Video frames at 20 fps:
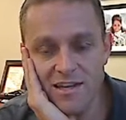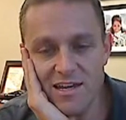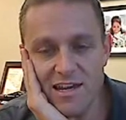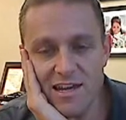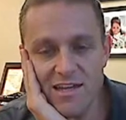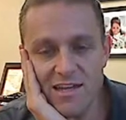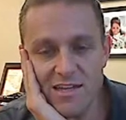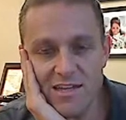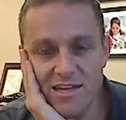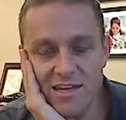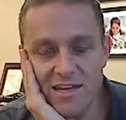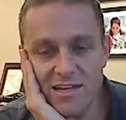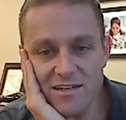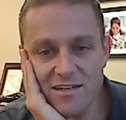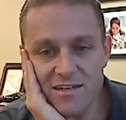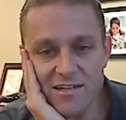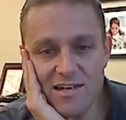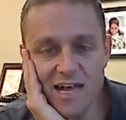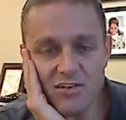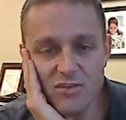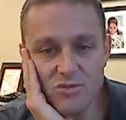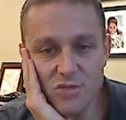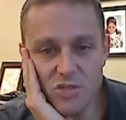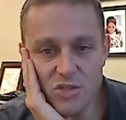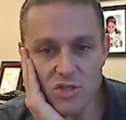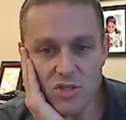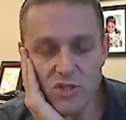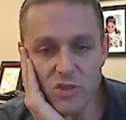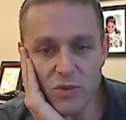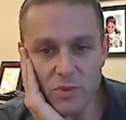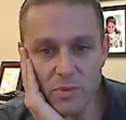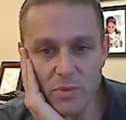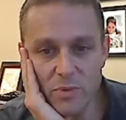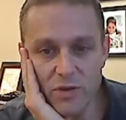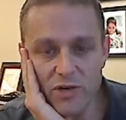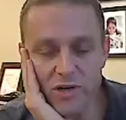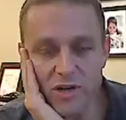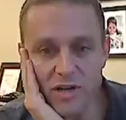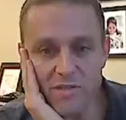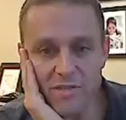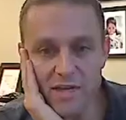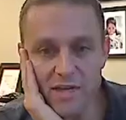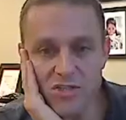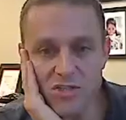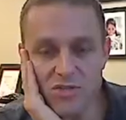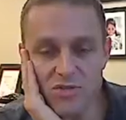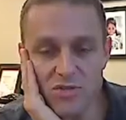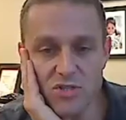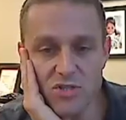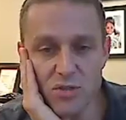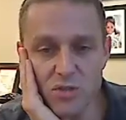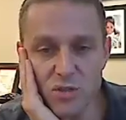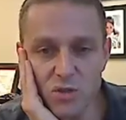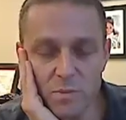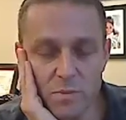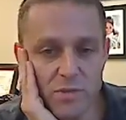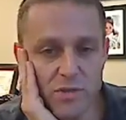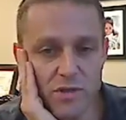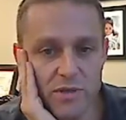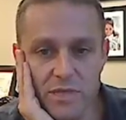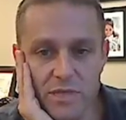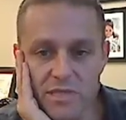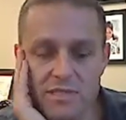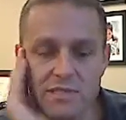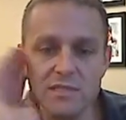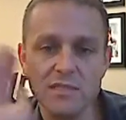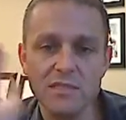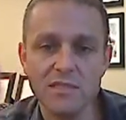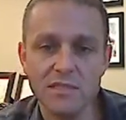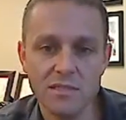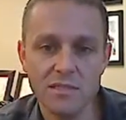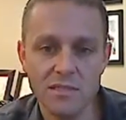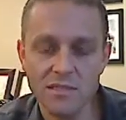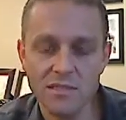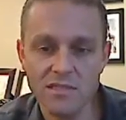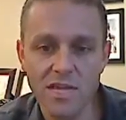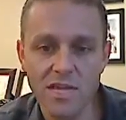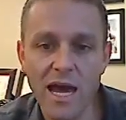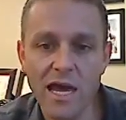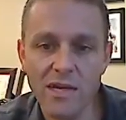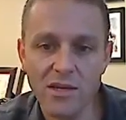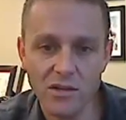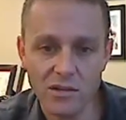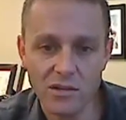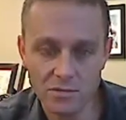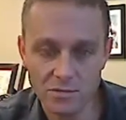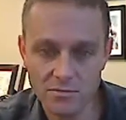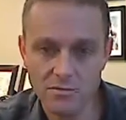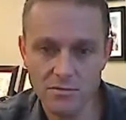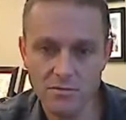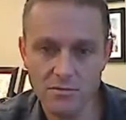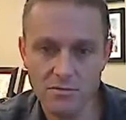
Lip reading: and then now Trisha Hooper, and then Trisha Hooper is this title